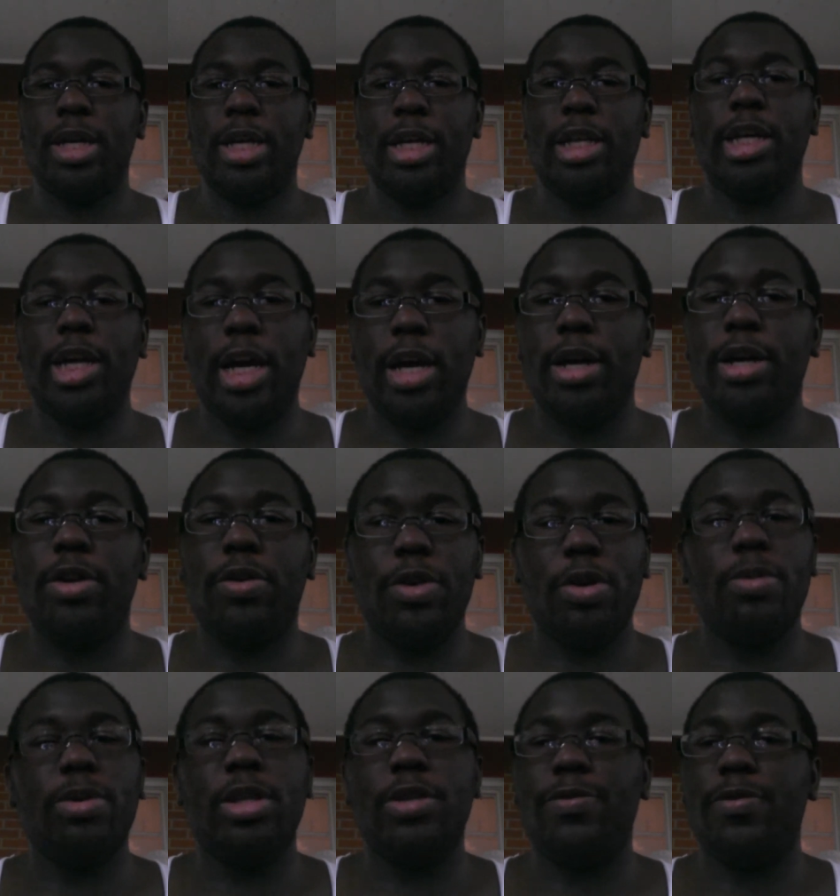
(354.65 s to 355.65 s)
And y'all
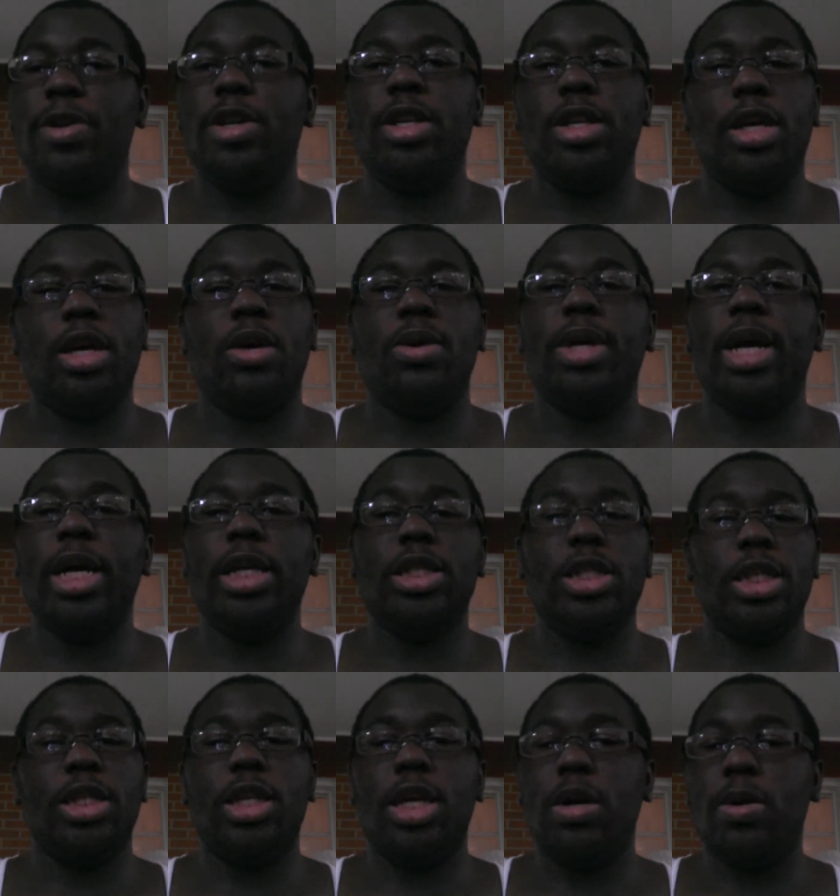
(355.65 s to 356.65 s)
agree with this video, y'all
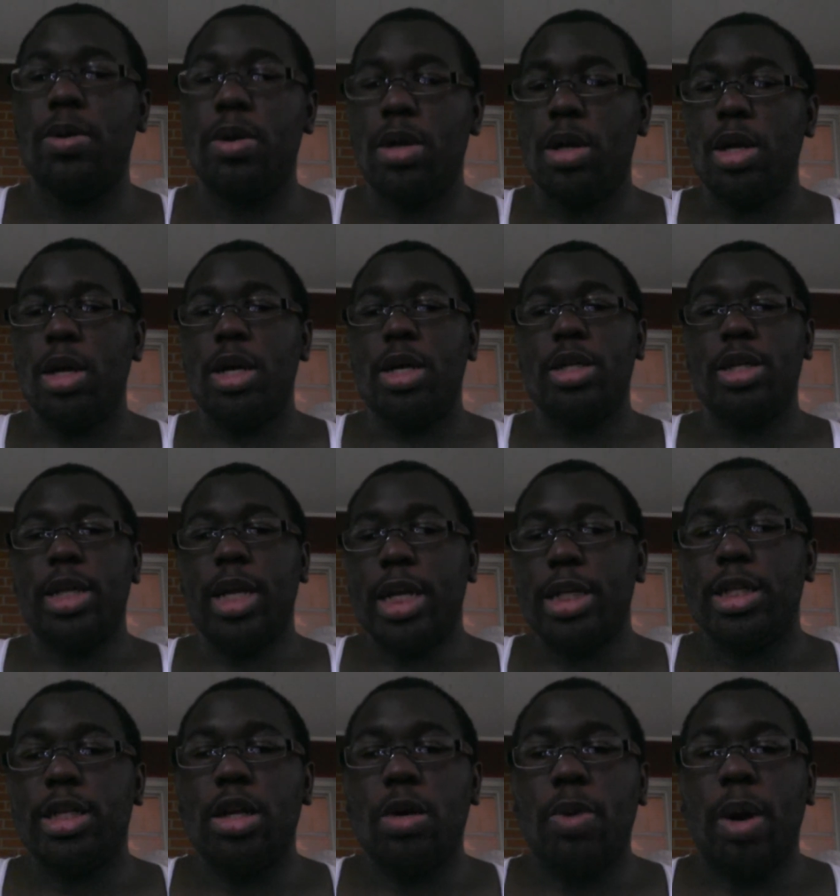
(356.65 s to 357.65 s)
should know. Y'all
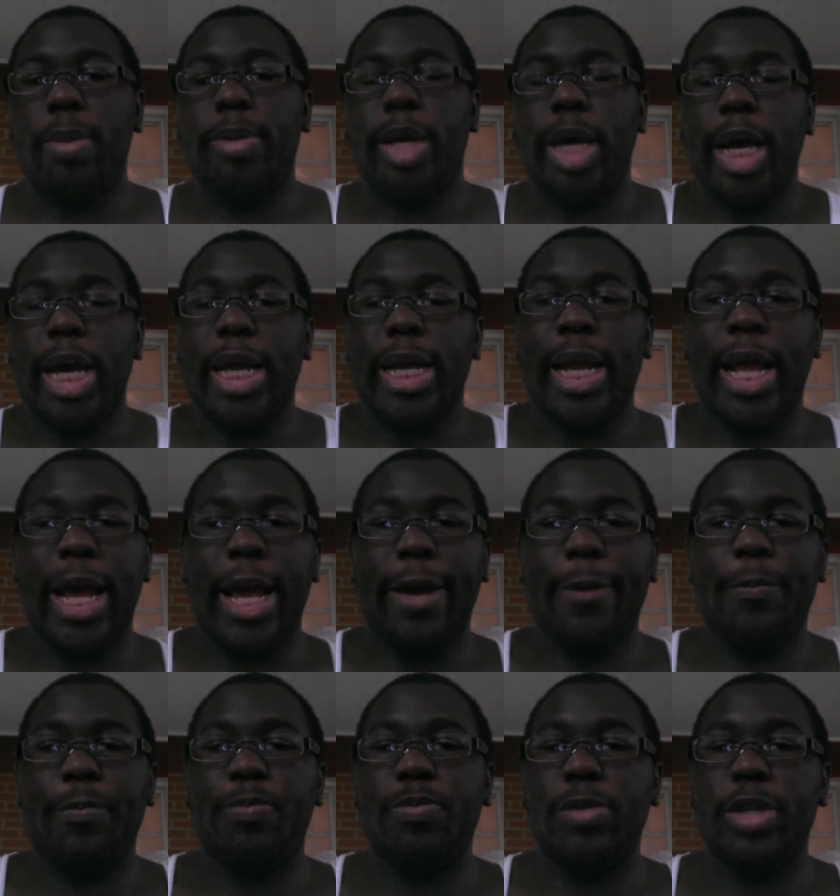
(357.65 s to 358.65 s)
should know what I'm getting at.
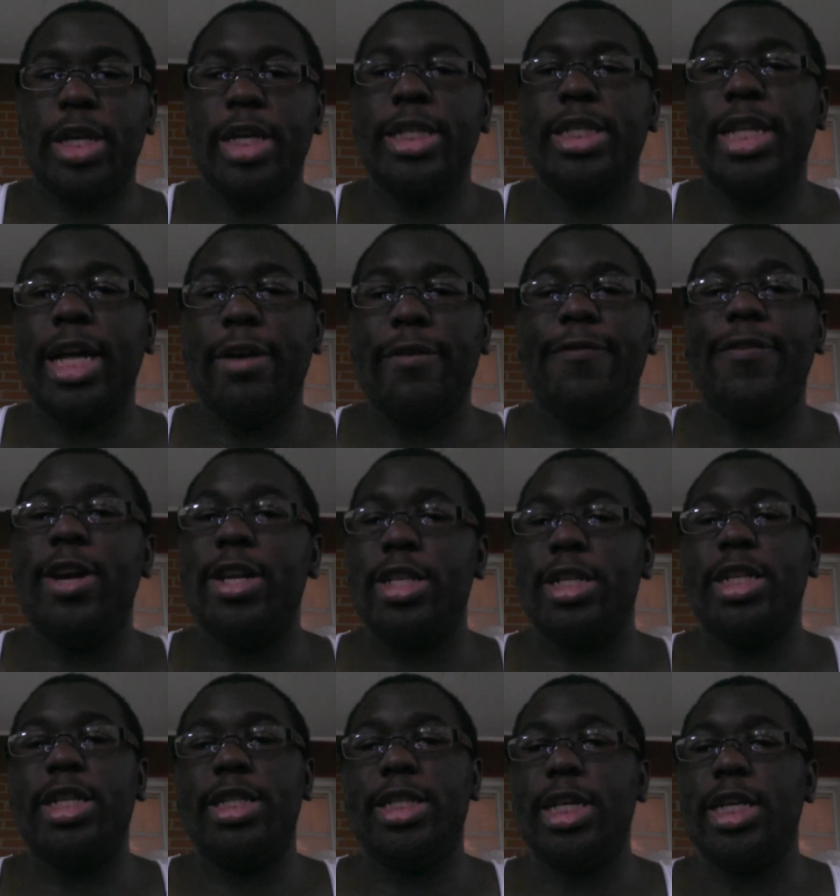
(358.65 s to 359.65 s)
It's not fair
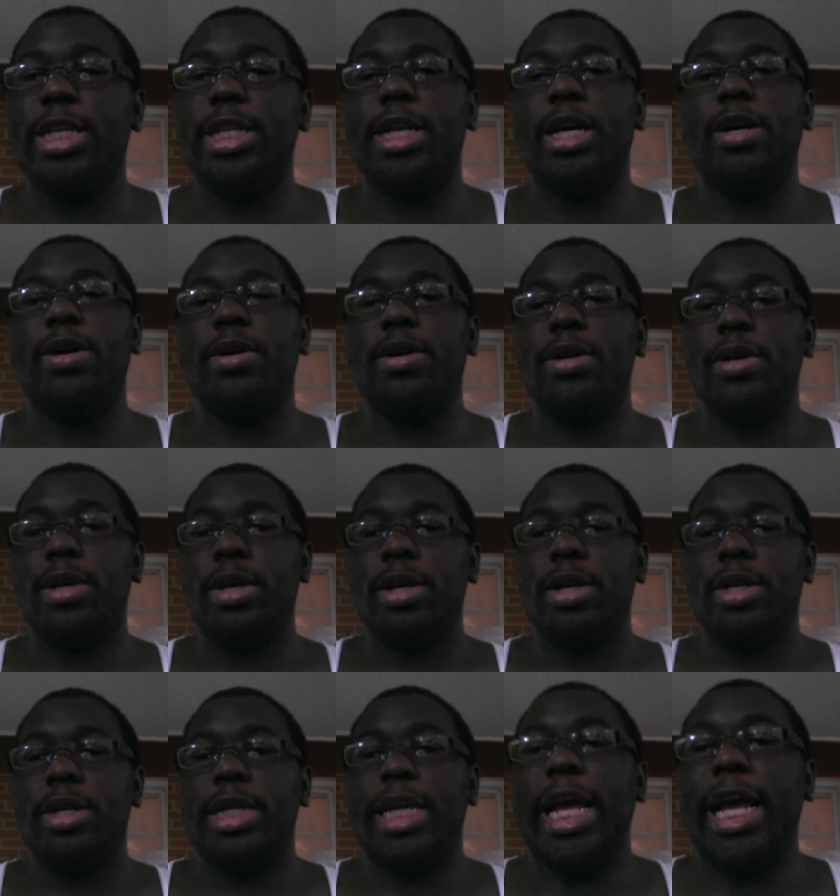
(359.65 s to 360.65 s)
to Nintendo
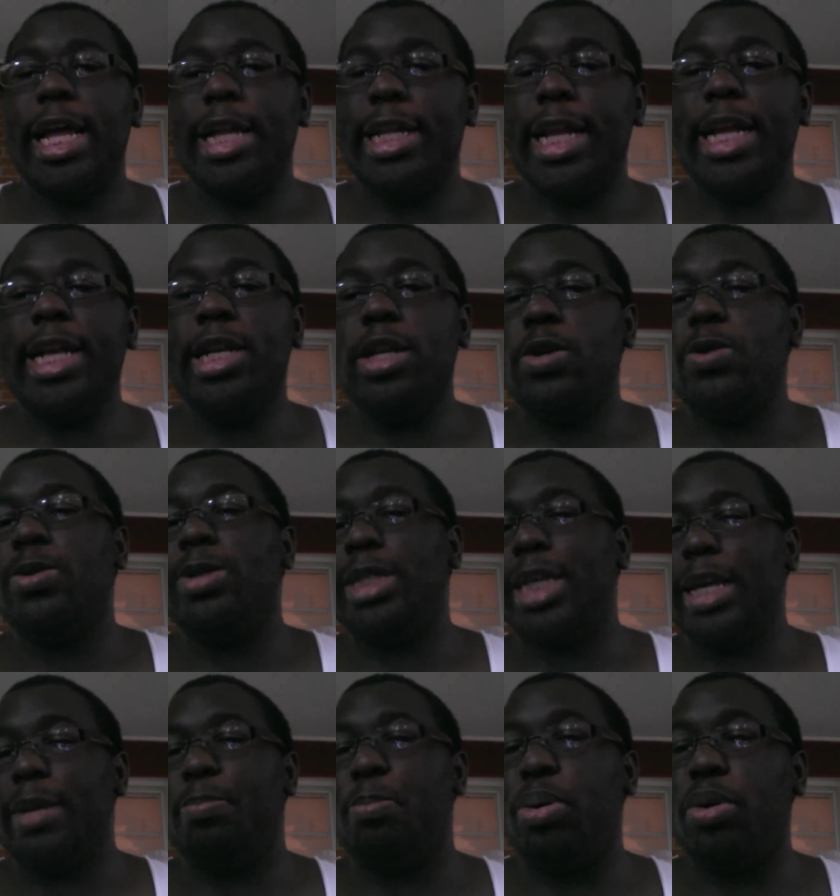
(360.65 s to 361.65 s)
that their news
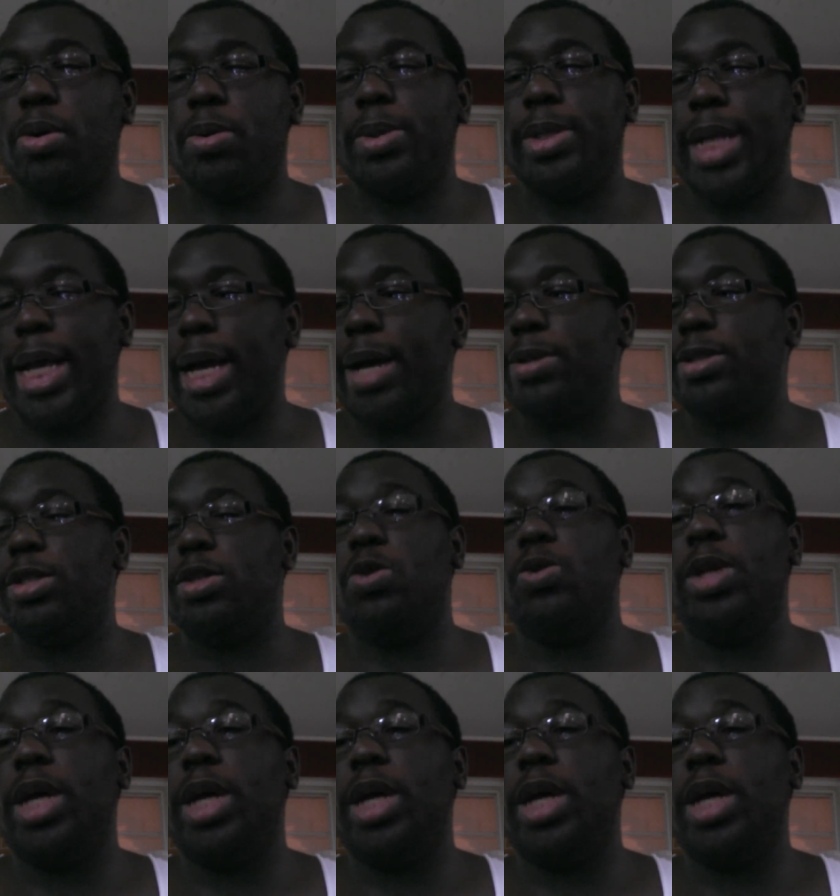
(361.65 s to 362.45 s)
get pulled down to